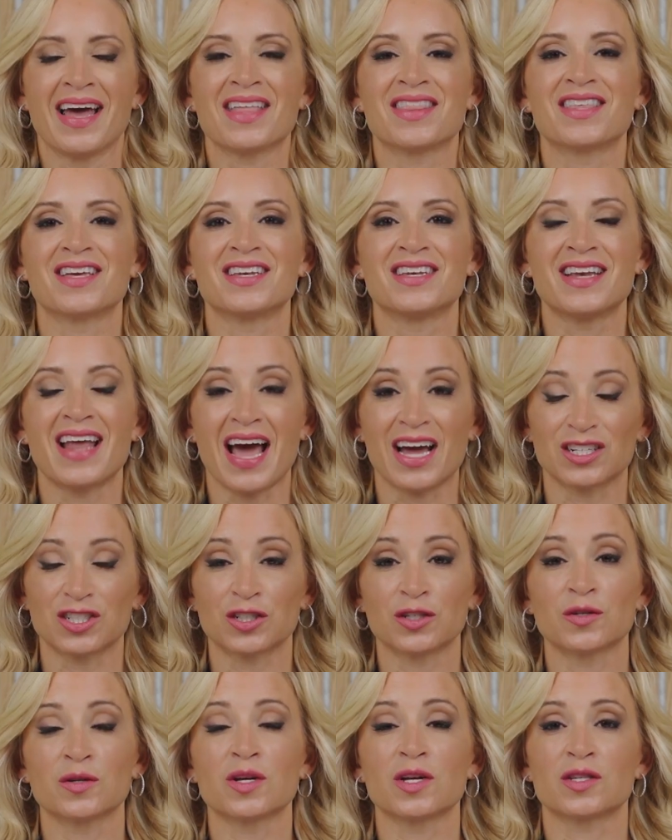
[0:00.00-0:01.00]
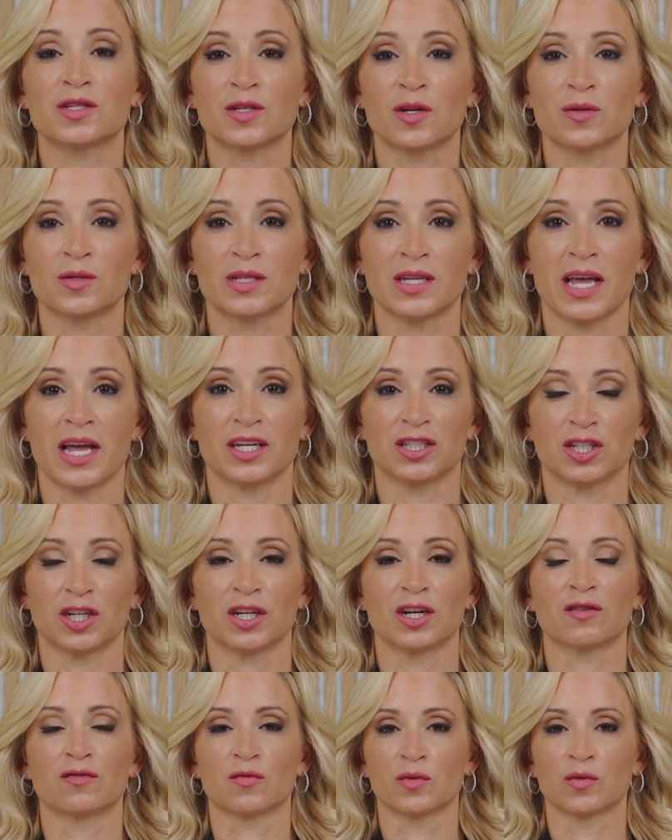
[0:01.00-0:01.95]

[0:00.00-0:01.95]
The National Association of